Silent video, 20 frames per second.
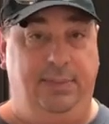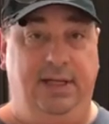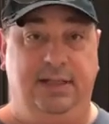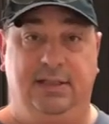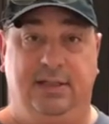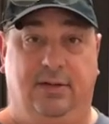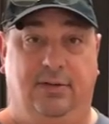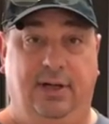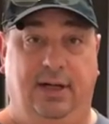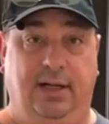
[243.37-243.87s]
the
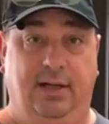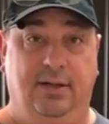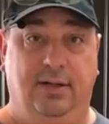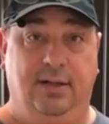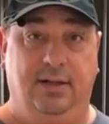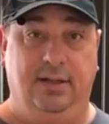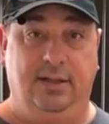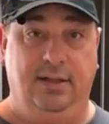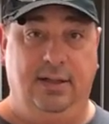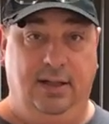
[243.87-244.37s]
meat's already
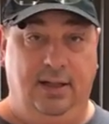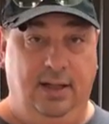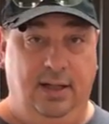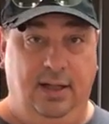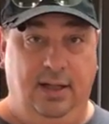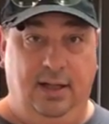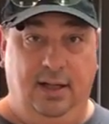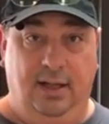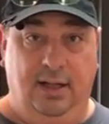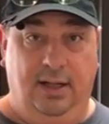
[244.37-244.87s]
cooked.
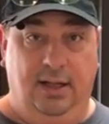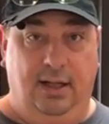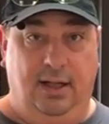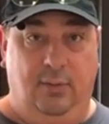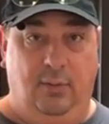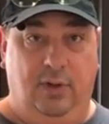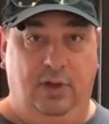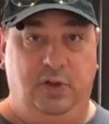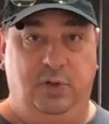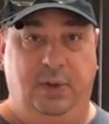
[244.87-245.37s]

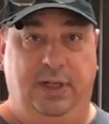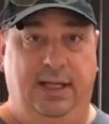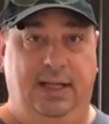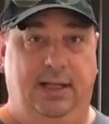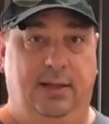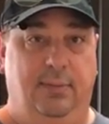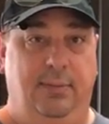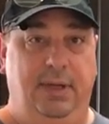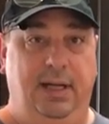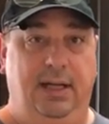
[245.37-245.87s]
Once we
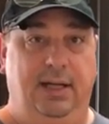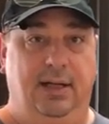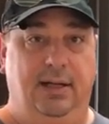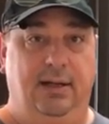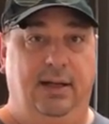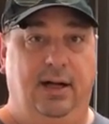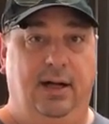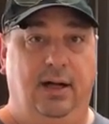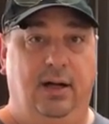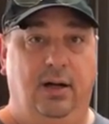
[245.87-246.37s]
get the meat
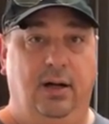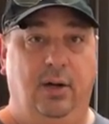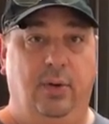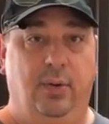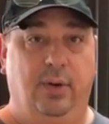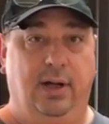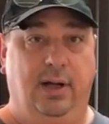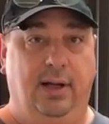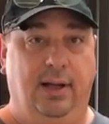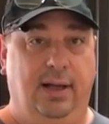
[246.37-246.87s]
in there,
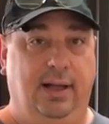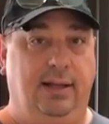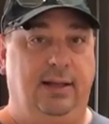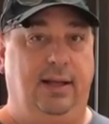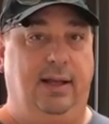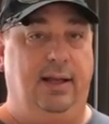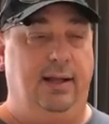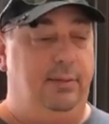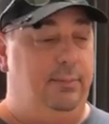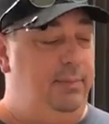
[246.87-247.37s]
we're going to let
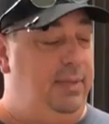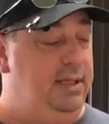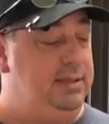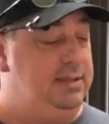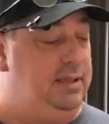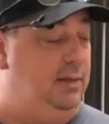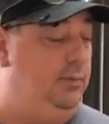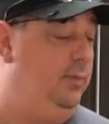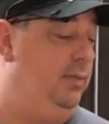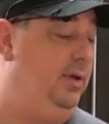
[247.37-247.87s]
that
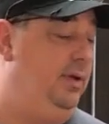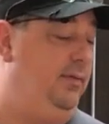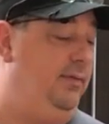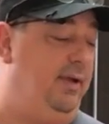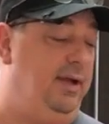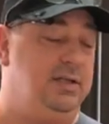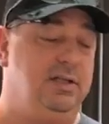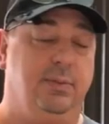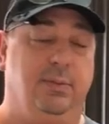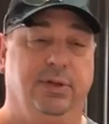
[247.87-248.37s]
mix in with the
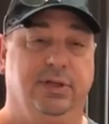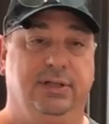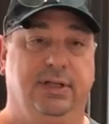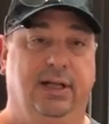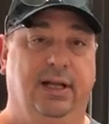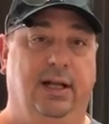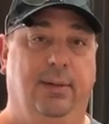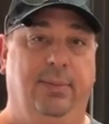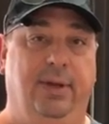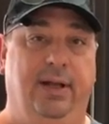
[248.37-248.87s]
vegetables a
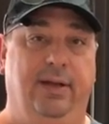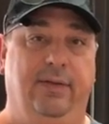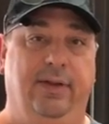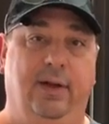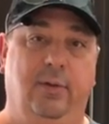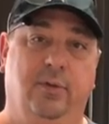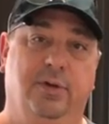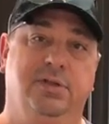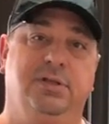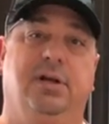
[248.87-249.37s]
little bit, and
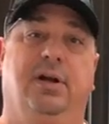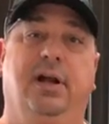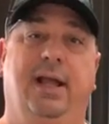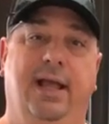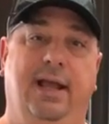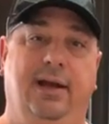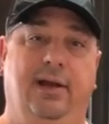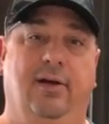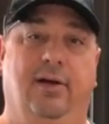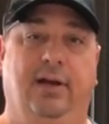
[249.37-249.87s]
then we'll start
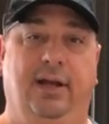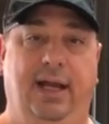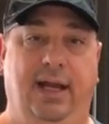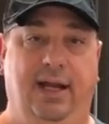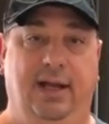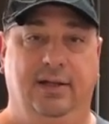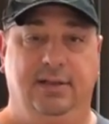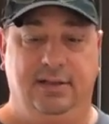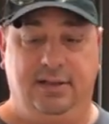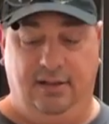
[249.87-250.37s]
adding our
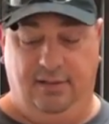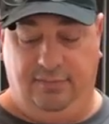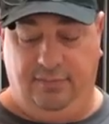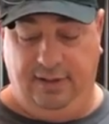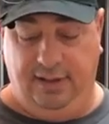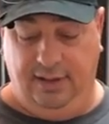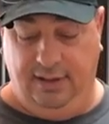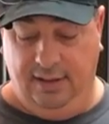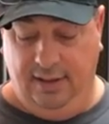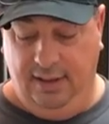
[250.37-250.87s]
canned stuff
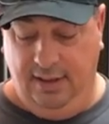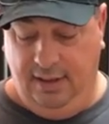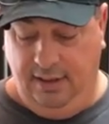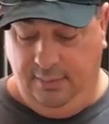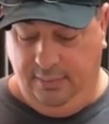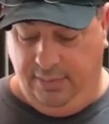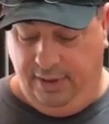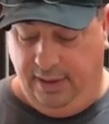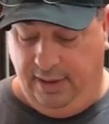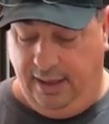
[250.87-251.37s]
in.
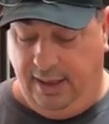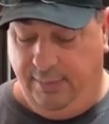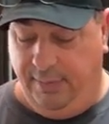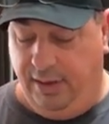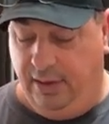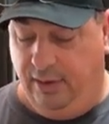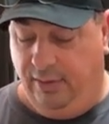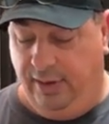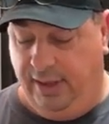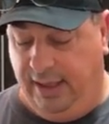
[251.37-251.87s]
But I'm
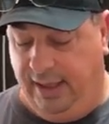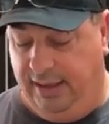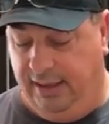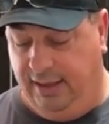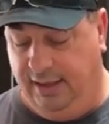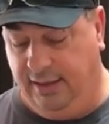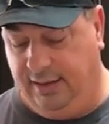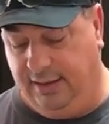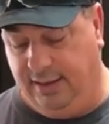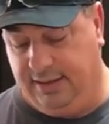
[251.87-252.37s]
going to go ahead
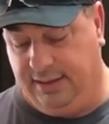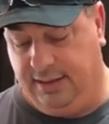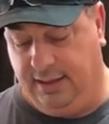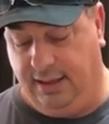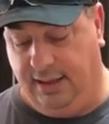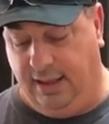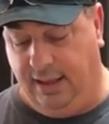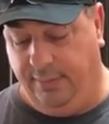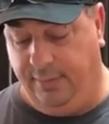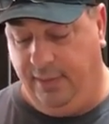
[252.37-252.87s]
and get this
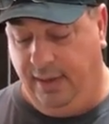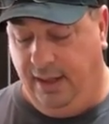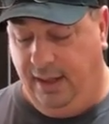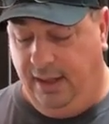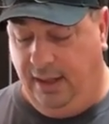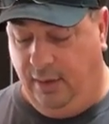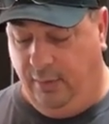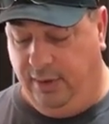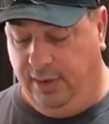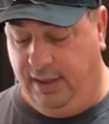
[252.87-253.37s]
cut up,
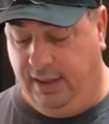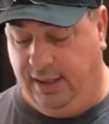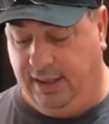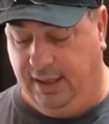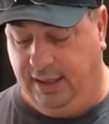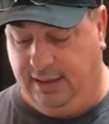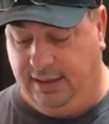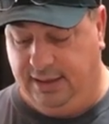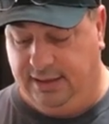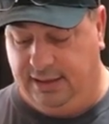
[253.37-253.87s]
and we're going to
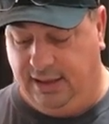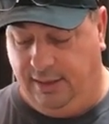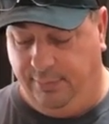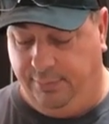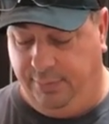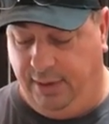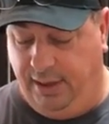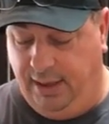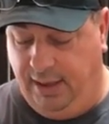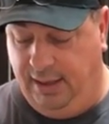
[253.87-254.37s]
cut this
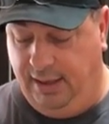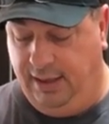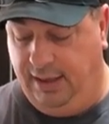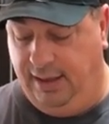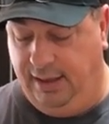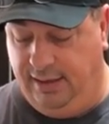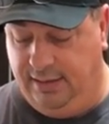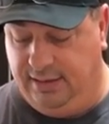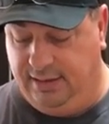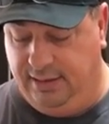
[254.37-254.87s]
up
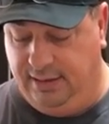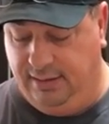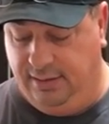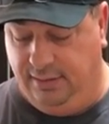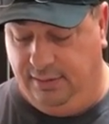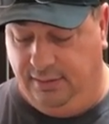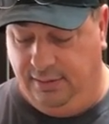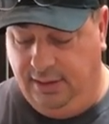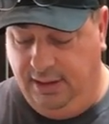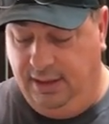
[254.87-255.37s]

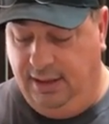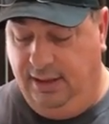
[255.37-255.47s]
into